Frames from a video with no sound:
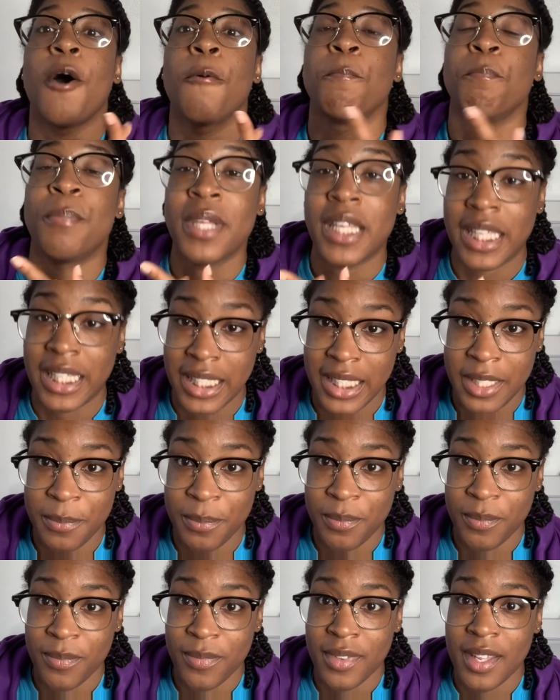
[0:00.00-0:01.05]
Billy.
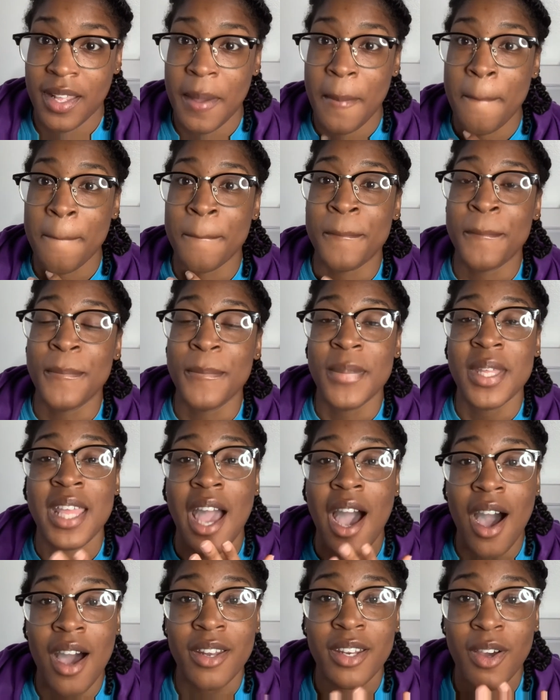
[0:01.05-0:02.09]

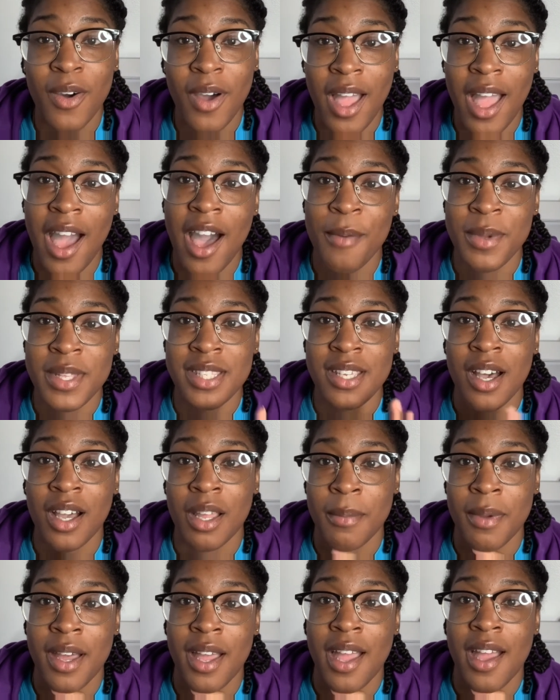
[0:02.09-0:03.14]
Y'all know how I've been talking
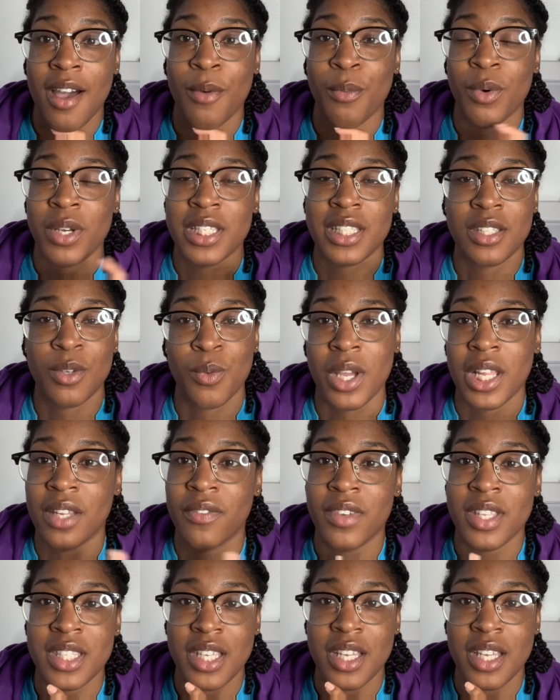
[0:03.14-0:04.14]
about how what's the relevance